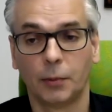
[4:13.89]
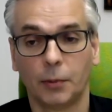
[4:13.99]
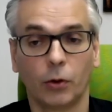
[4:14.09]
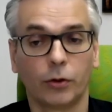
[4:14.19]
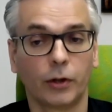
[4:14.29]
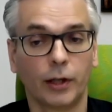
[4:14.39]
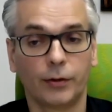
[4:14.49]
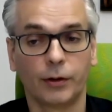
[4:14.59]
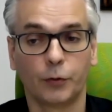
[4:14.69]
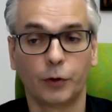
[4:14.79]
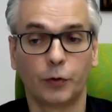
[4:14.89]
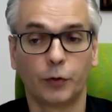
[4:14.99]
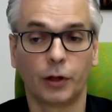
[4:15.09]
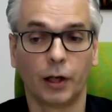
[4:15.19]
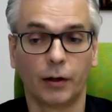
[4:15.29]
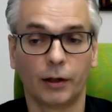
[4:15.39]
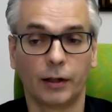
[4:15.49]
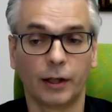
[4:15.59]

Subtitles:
but also ACR50 and